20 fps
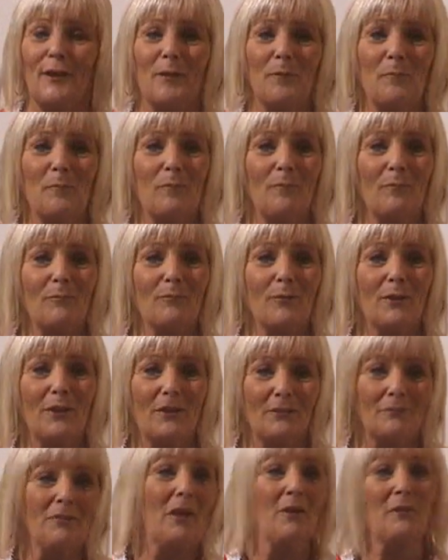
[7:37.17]

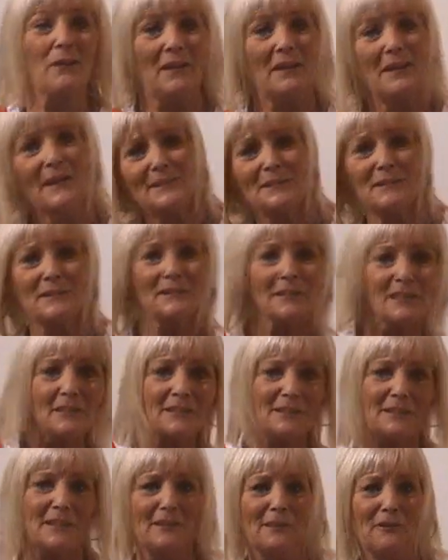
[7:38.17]
okay,
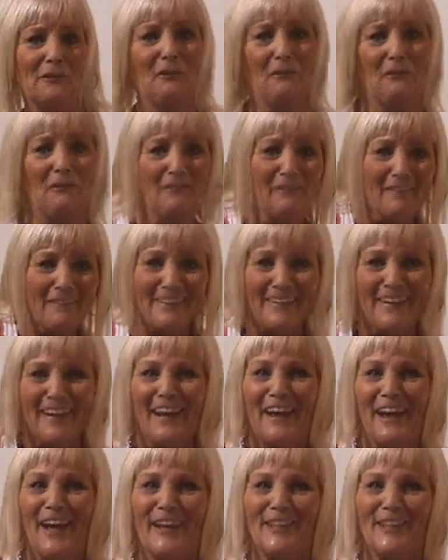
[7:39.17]
let's get it on.